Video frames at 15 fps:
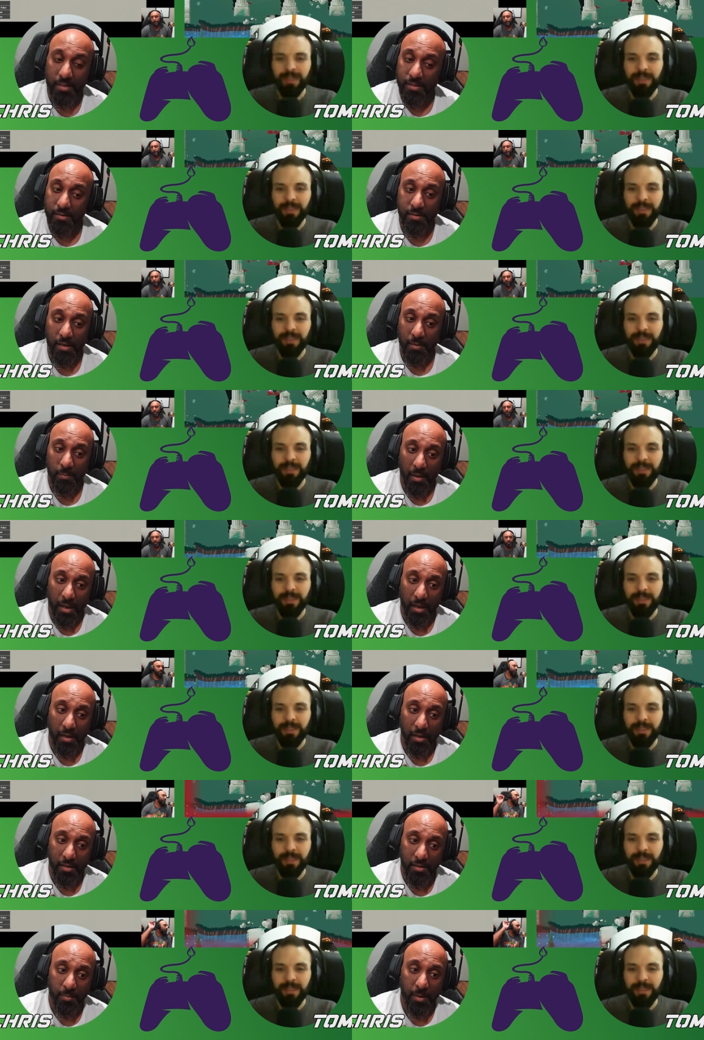Speaker 1: at least in
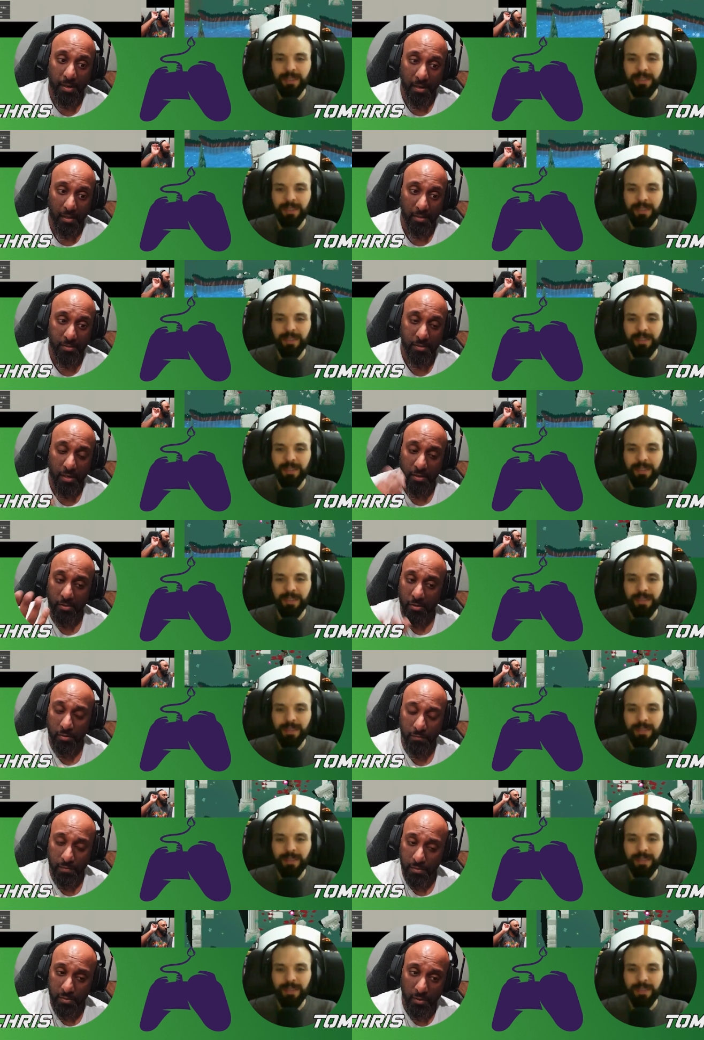my to my knowledge. I
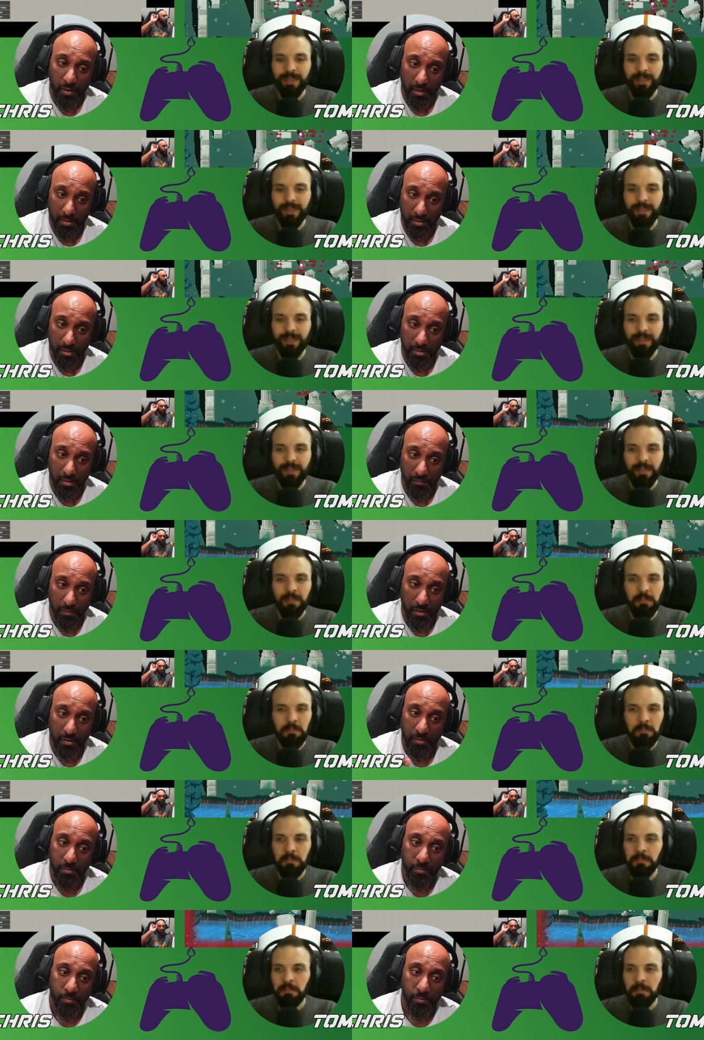don't know if you saw anything
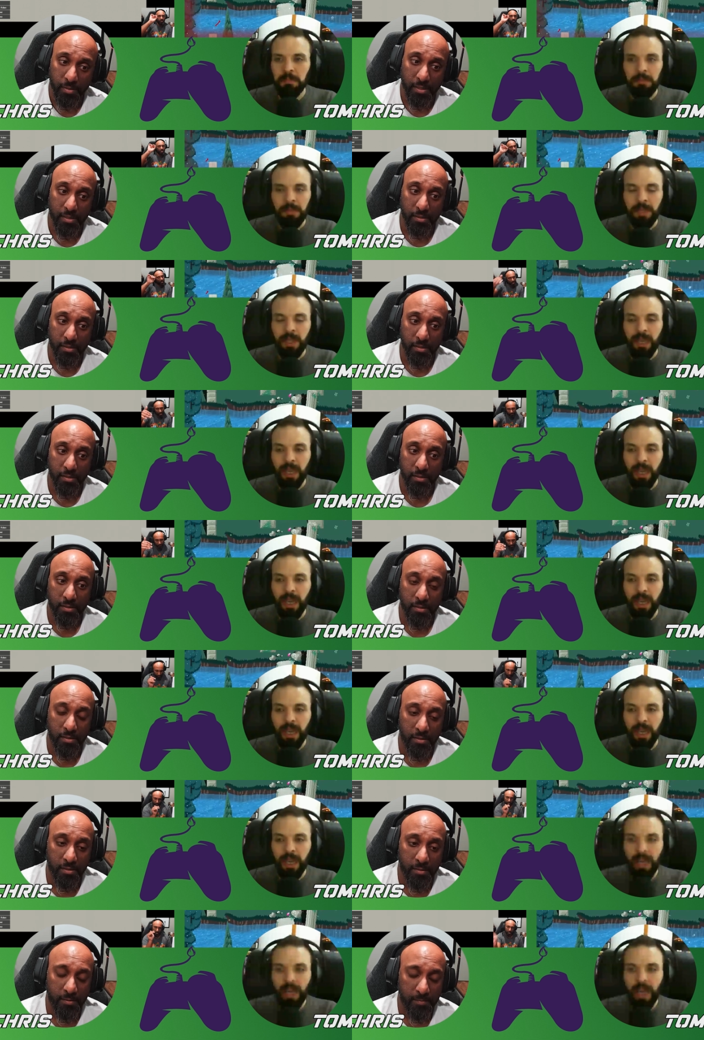different, but
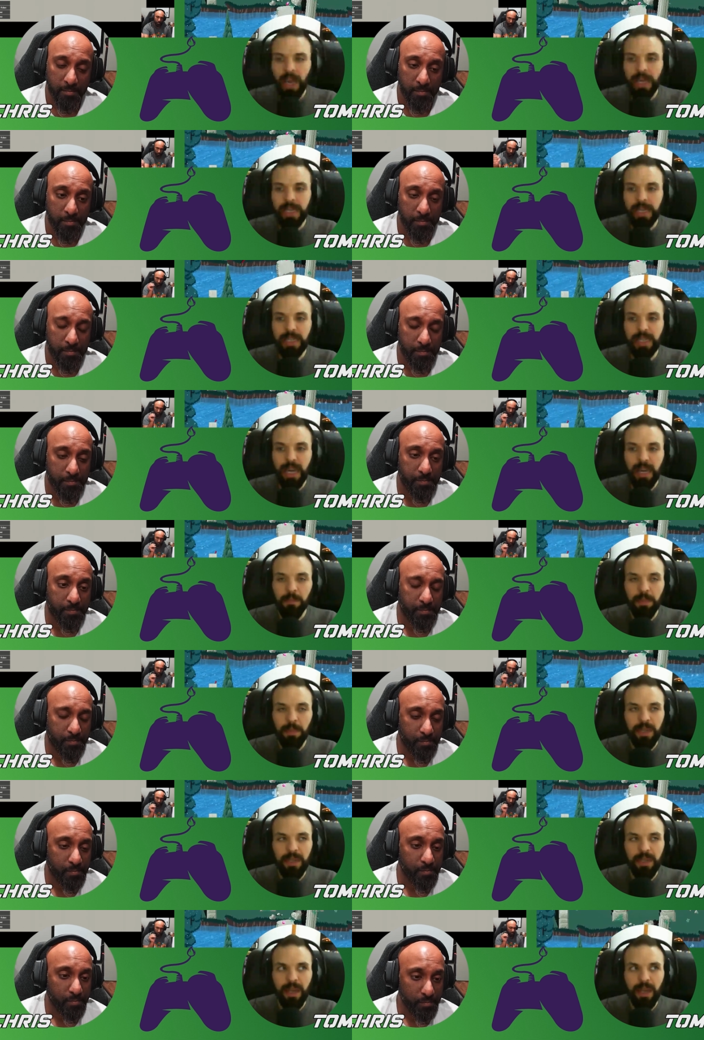uh, I did
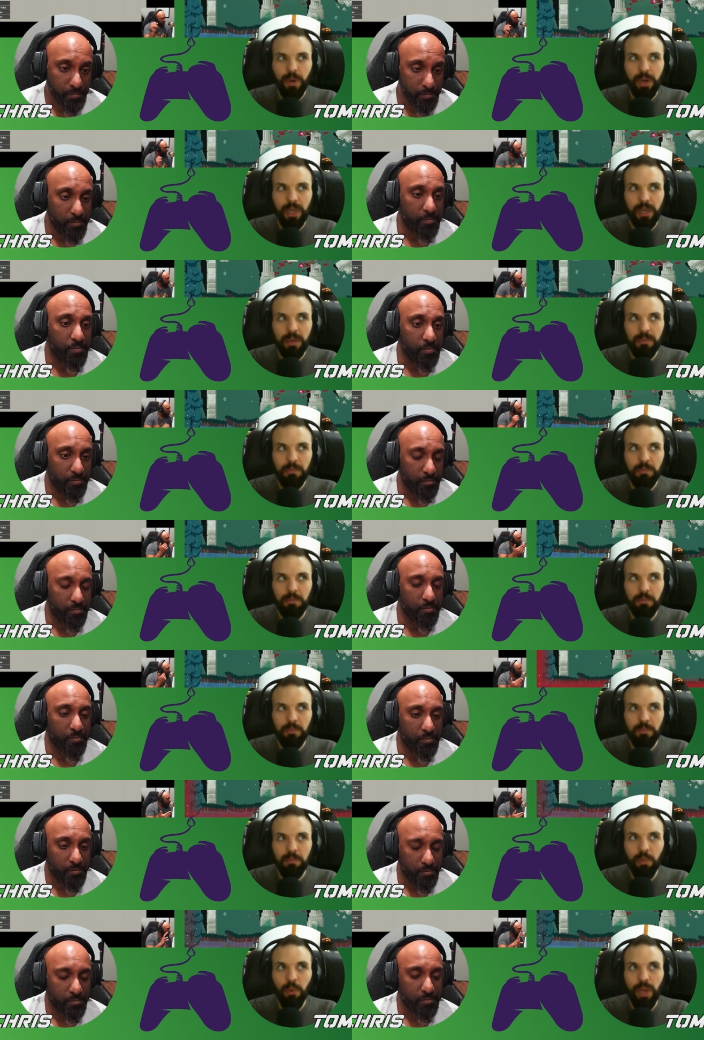not. But
Speaker 2: I want to
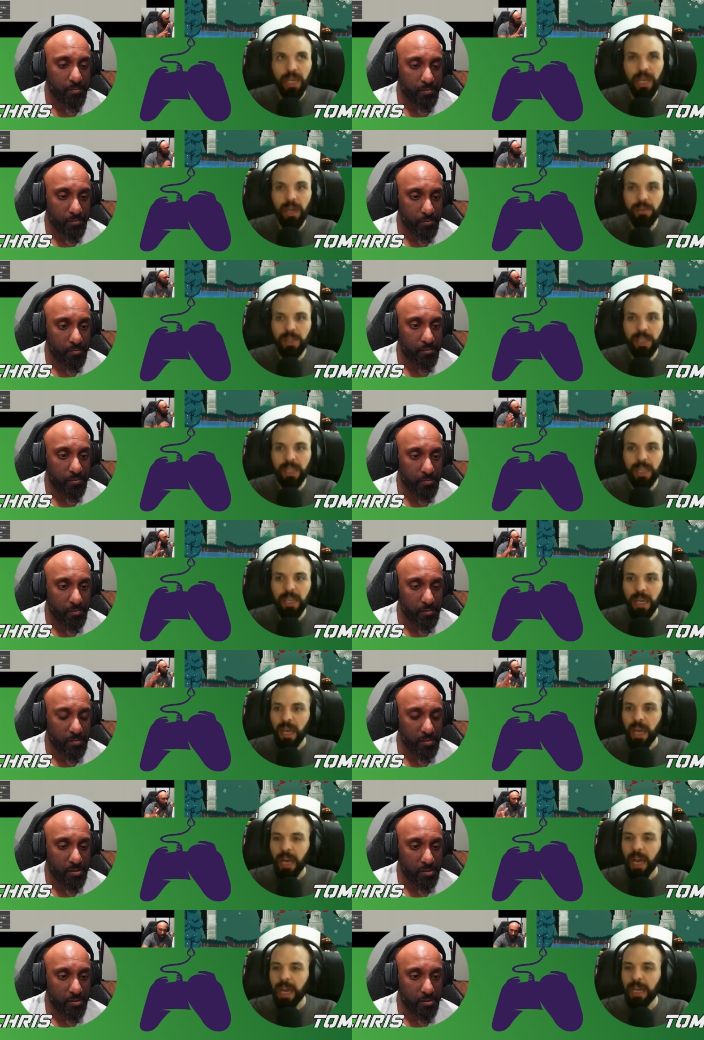point out that
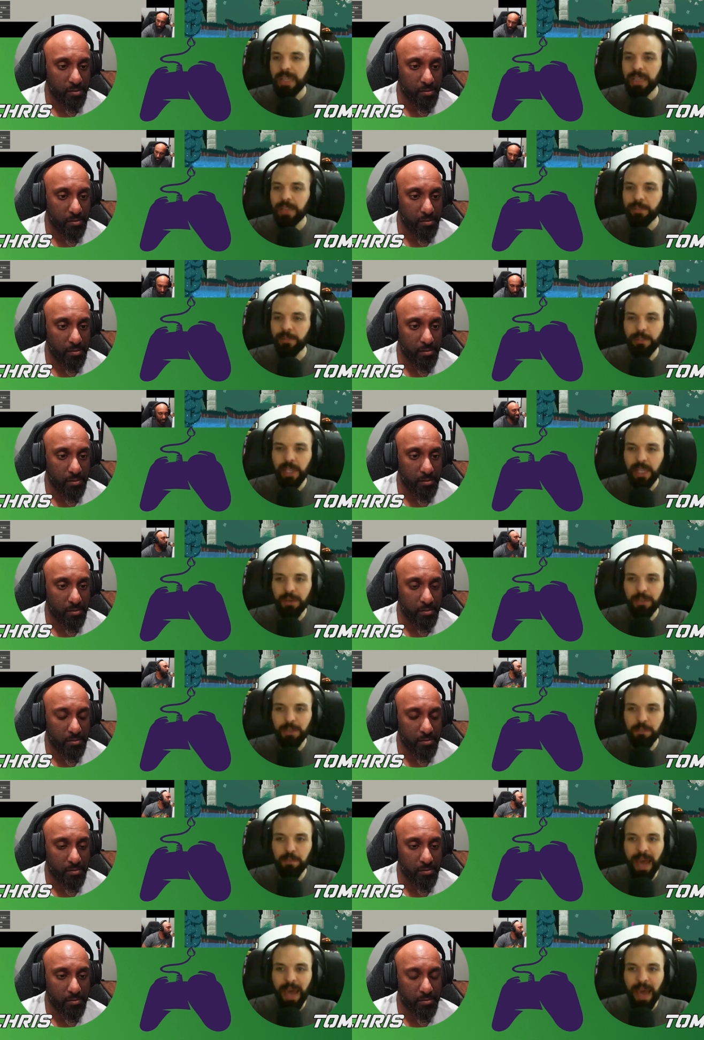I didn't feel like
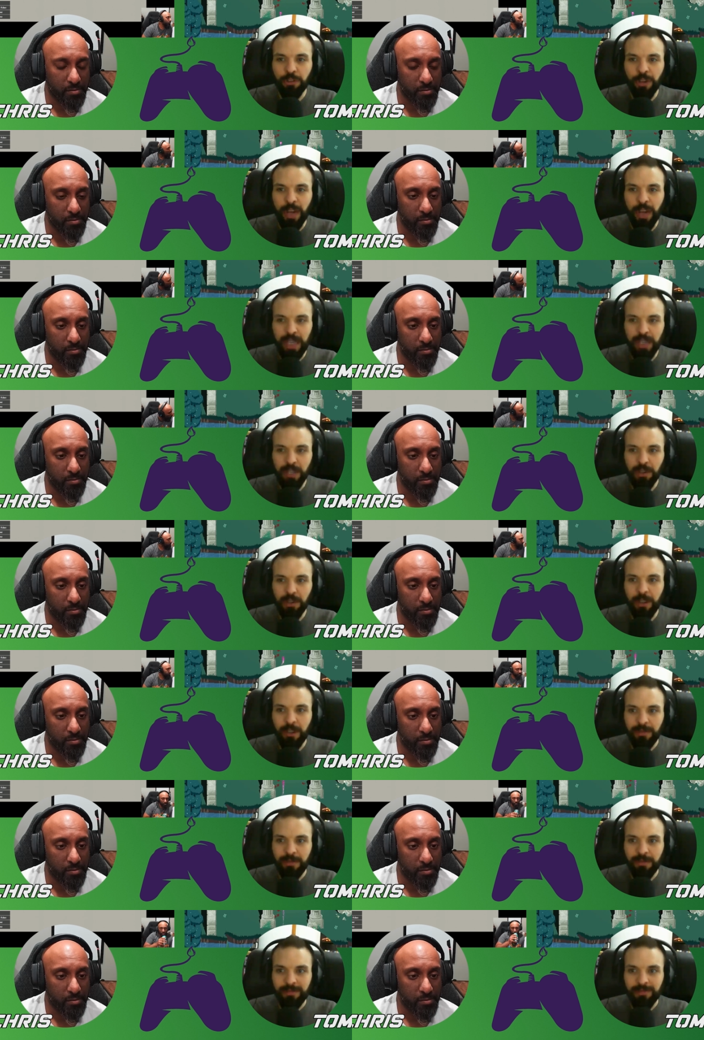I was backtracking at
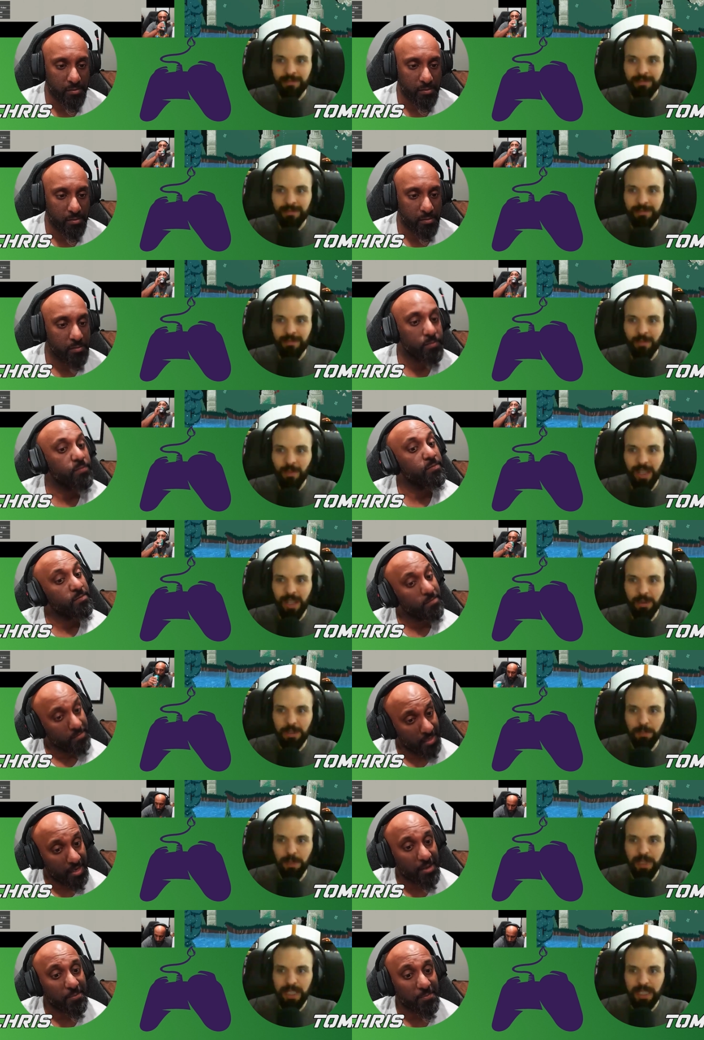all while I
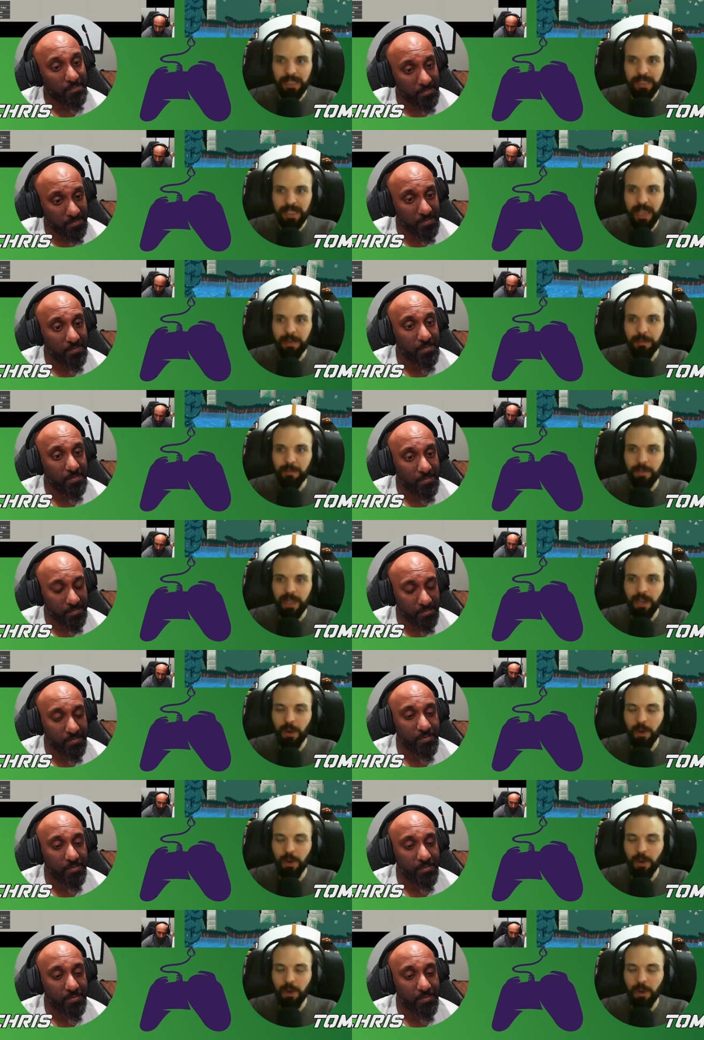was
Speaker 1: yeah. playing this game.